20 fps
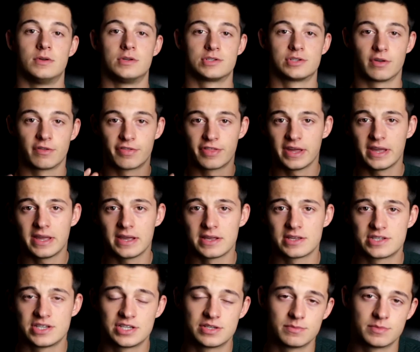so Thinking
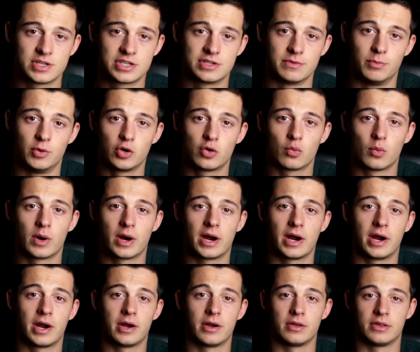in Systems is a book
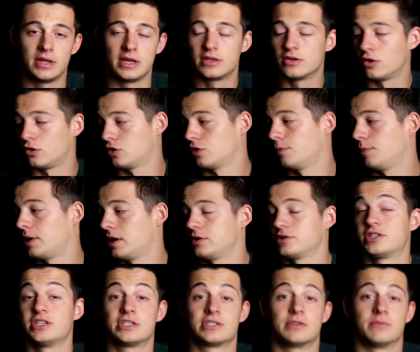where they talk
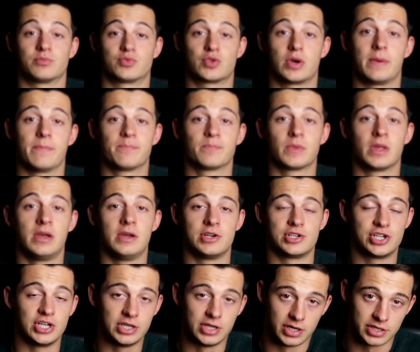about systems, right?
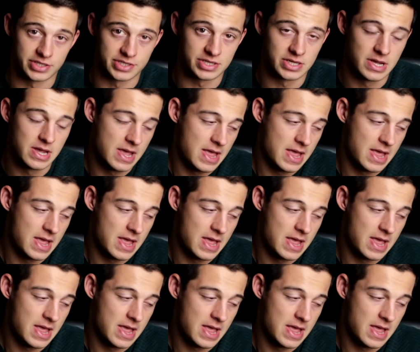She does.